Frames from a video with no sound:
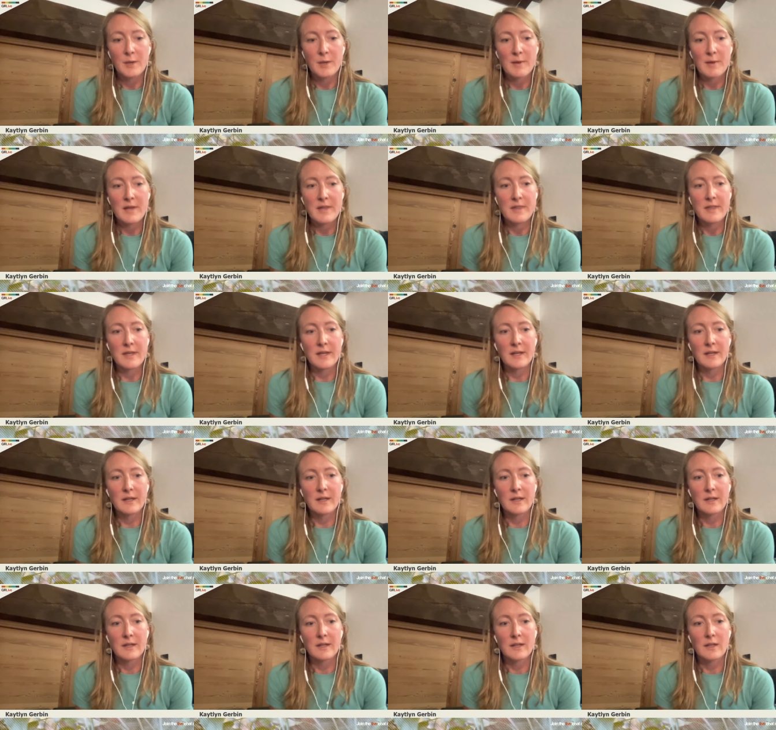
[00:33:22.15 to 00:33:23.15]
I
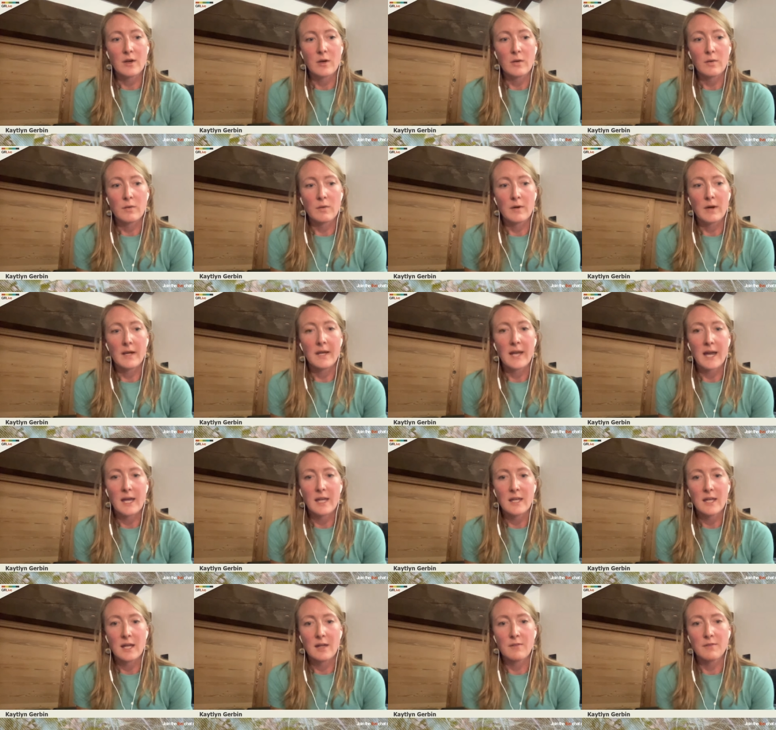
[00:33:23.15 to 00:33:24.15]
think, you know,
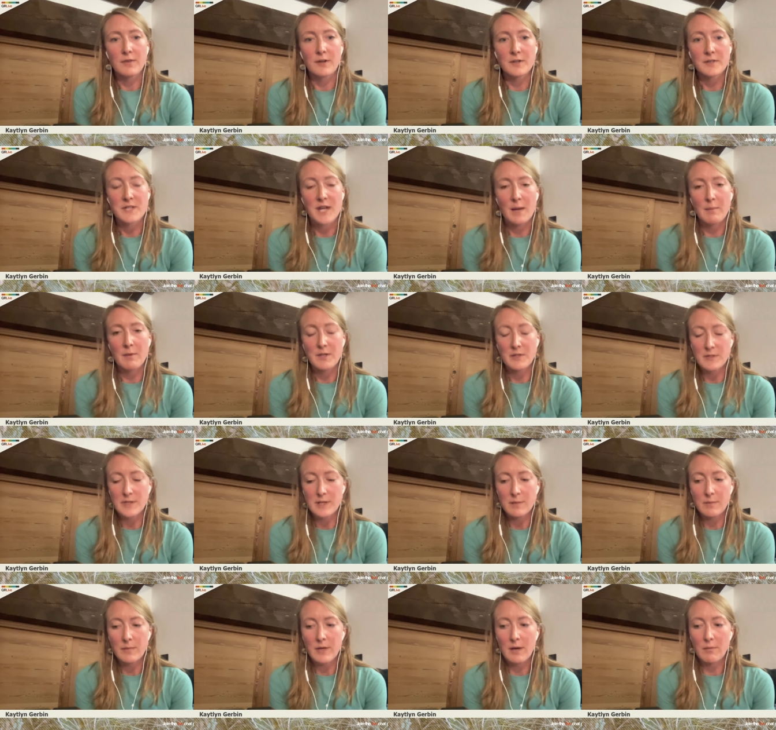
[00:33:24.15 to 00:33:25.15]
again, like first time at
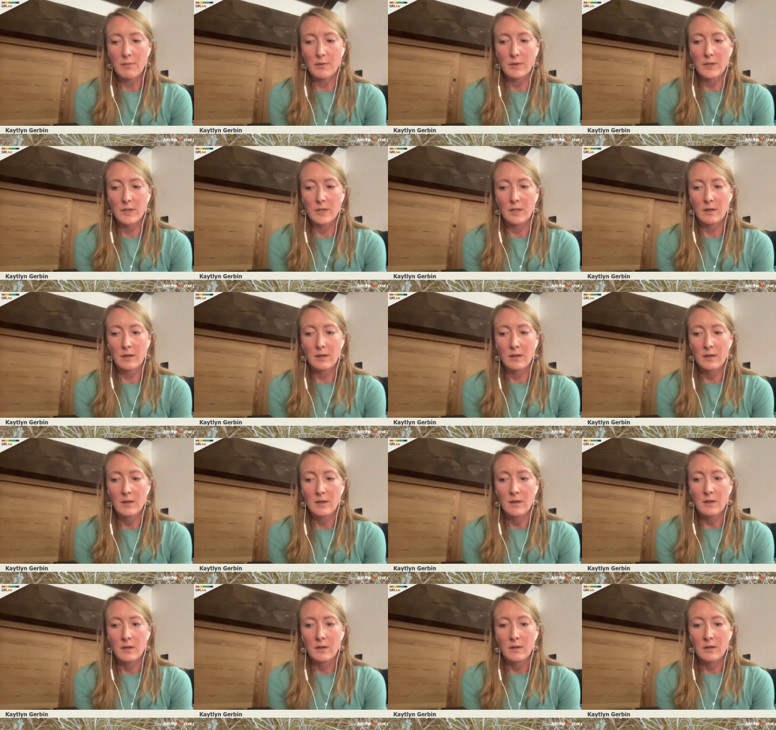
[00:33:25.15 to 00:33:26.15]
UTMB, I really
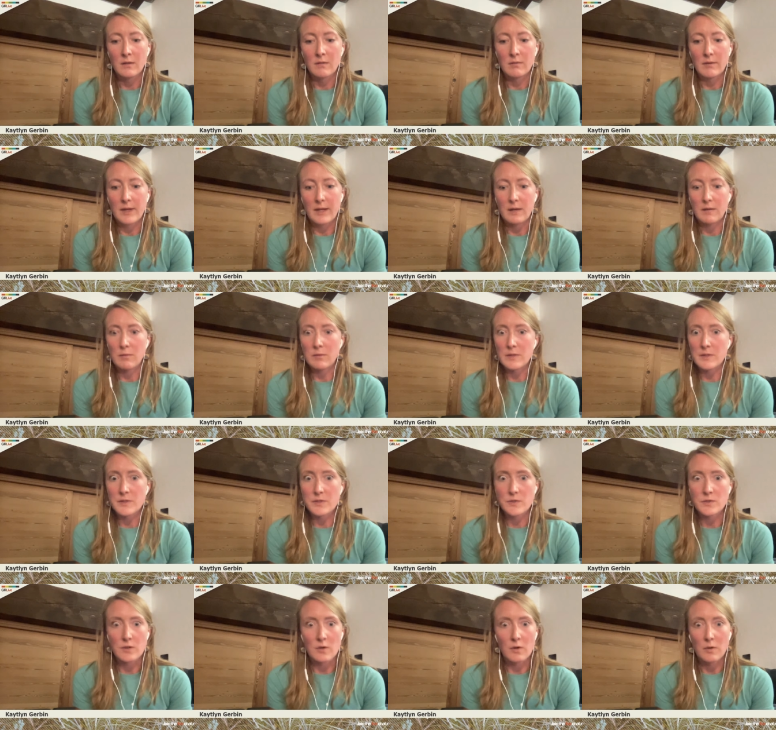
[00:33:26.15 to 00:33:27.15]
like
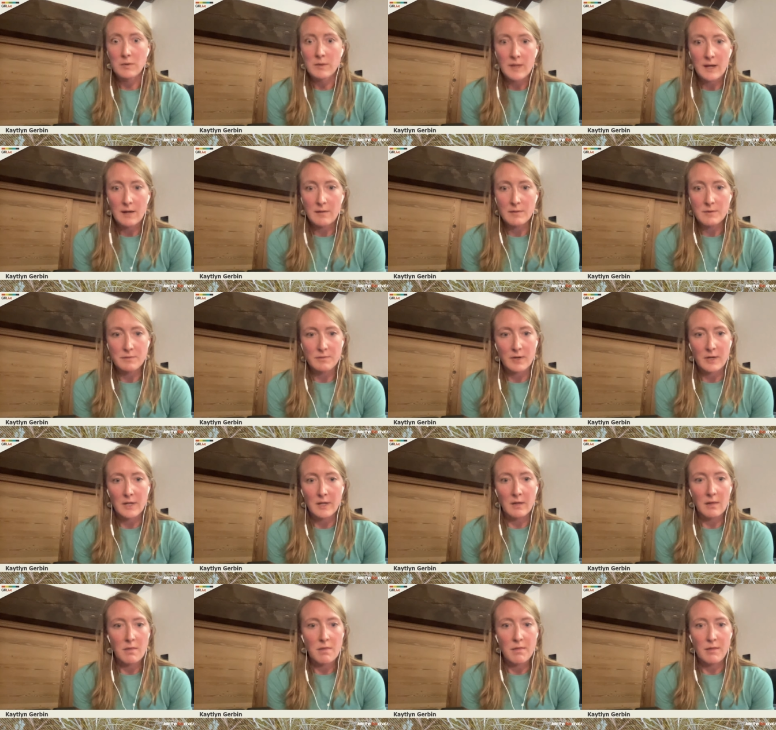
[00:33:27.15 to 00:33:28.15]
was stoked that I was
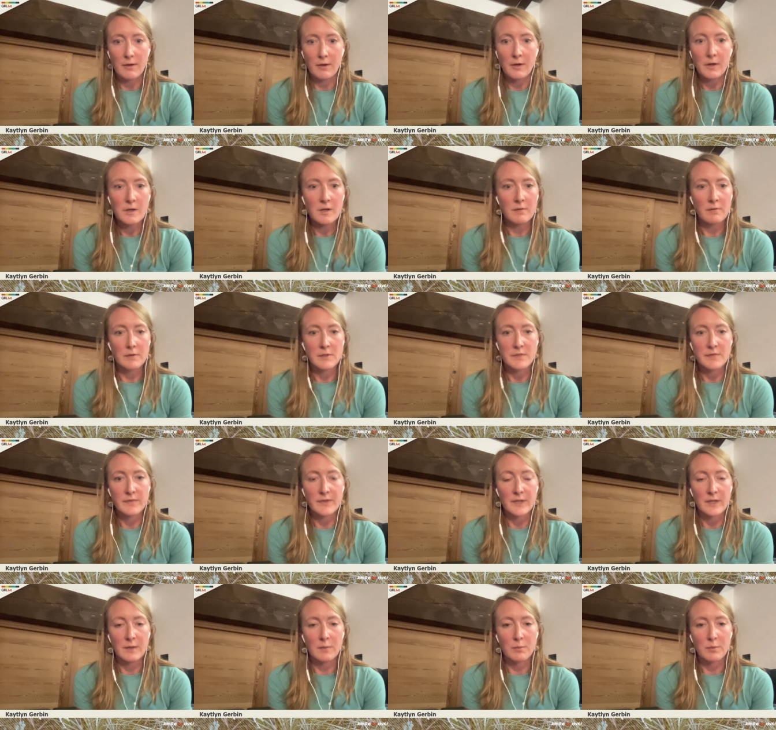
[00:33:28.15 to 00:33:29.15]
running in third and was
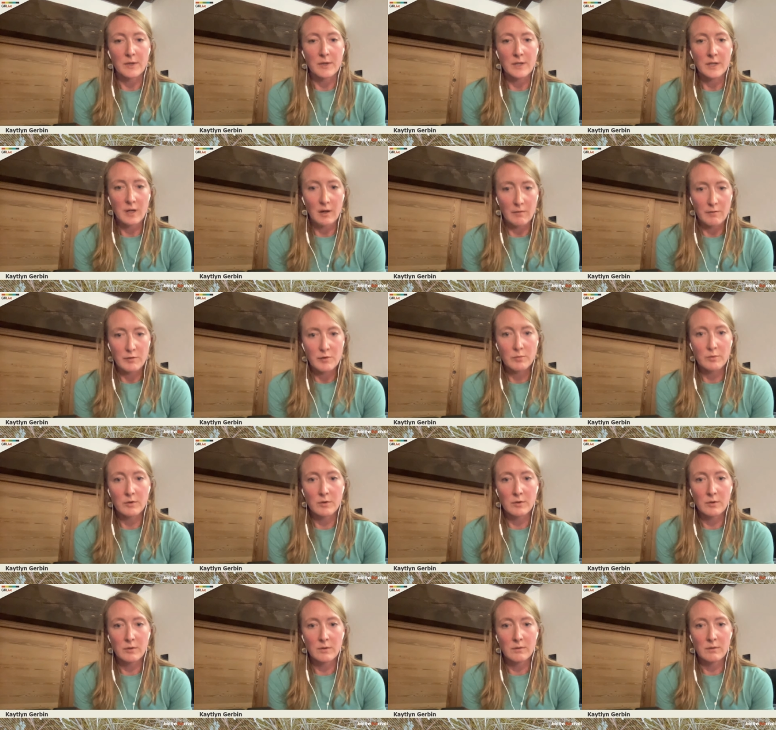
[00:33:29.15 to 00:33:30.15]
feeling pretty
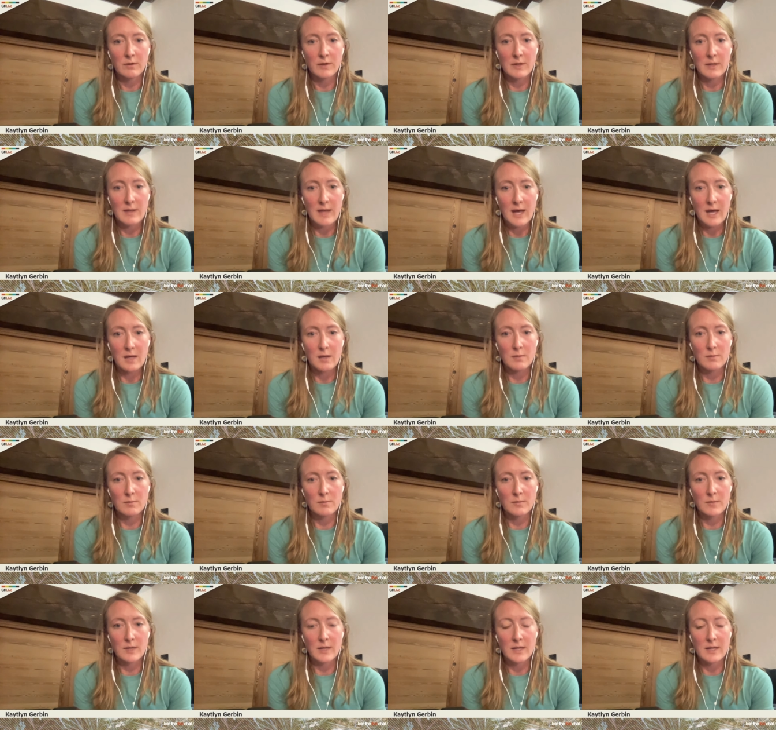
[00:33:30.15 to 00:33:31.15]
comfortable in
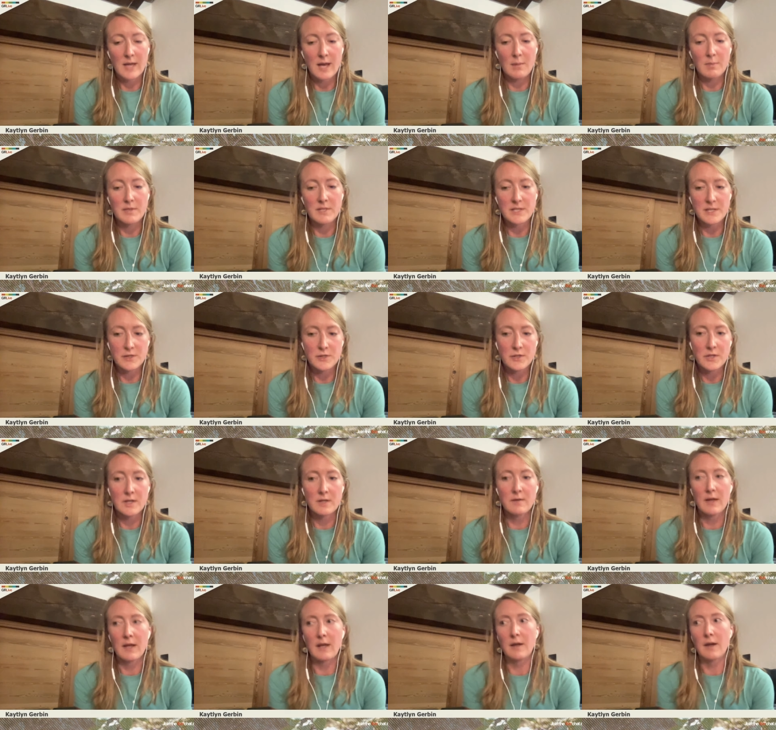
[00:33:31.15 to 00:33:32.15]
that
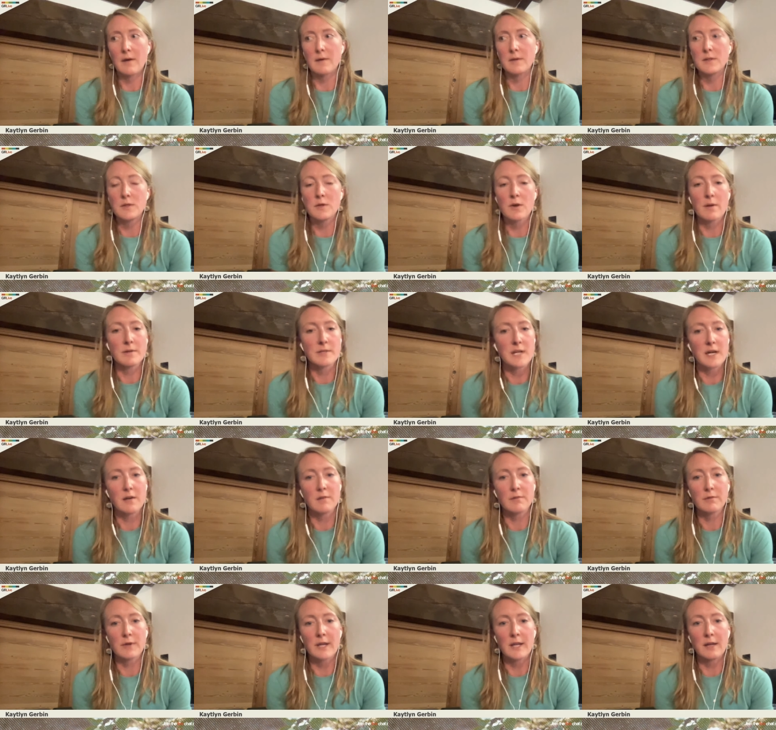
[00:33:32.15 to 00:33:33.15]
position. Like I knew I was
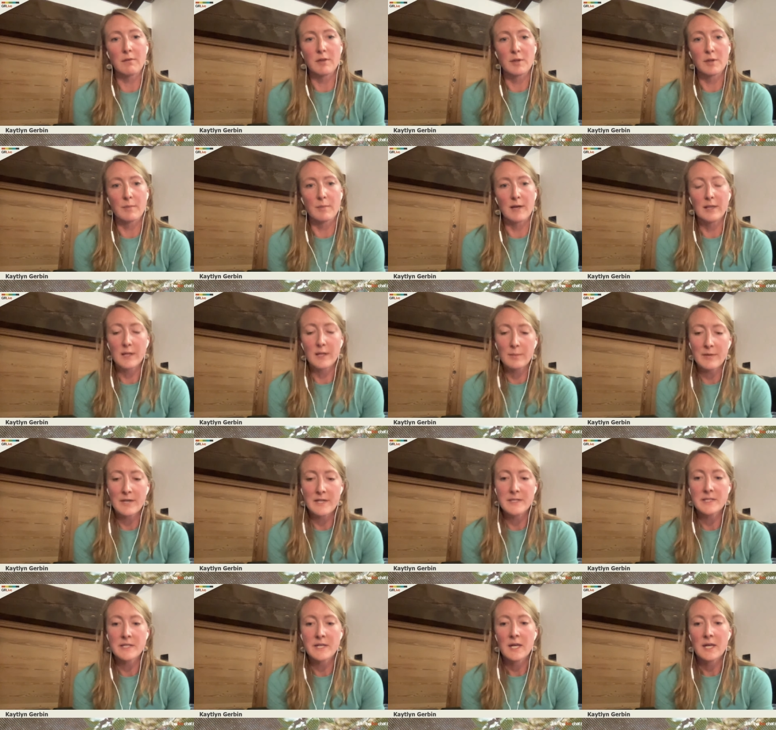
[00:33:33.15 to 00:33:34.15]
kind of running within my
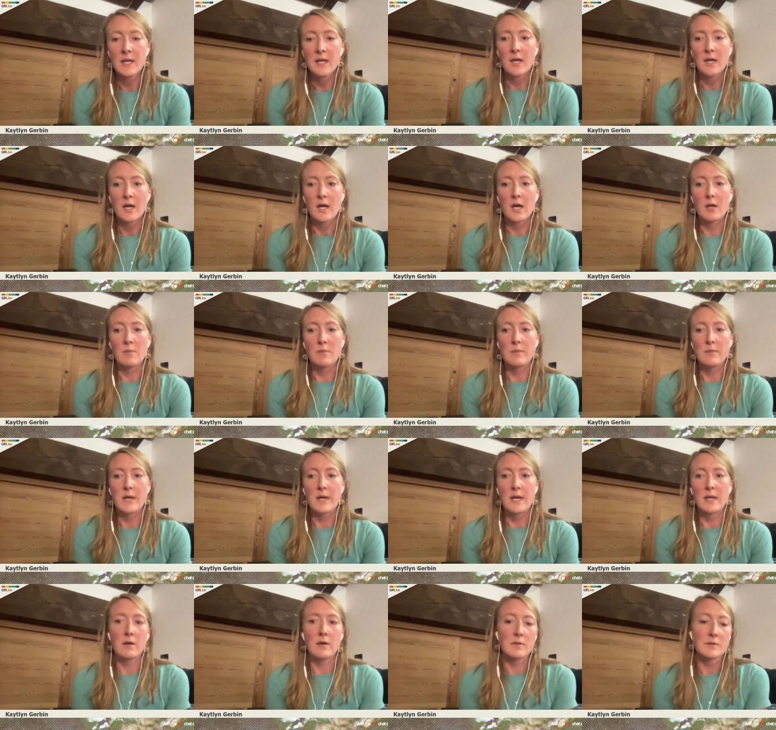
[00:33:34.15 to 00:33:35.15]
limits.
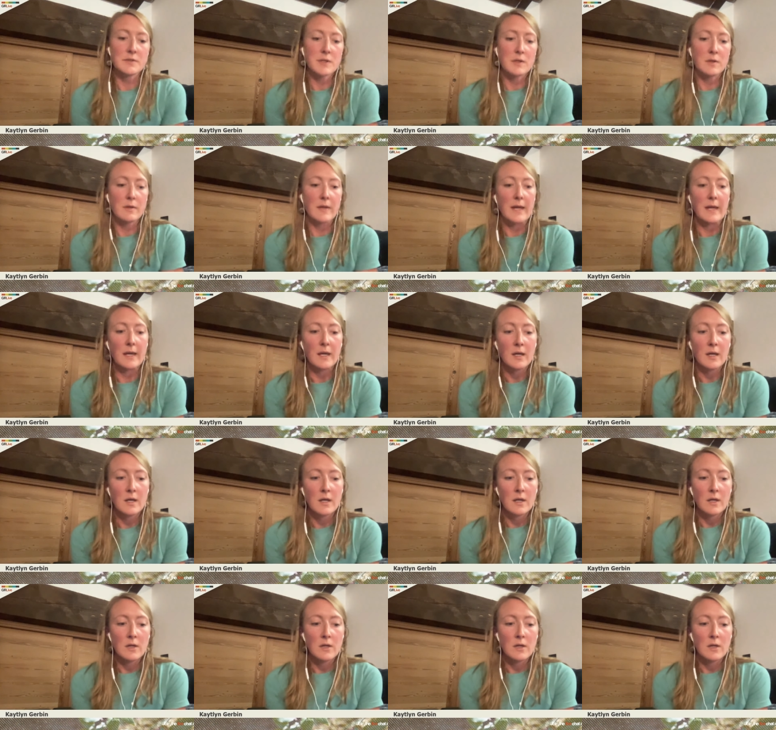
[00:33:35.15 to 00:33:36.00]
And also like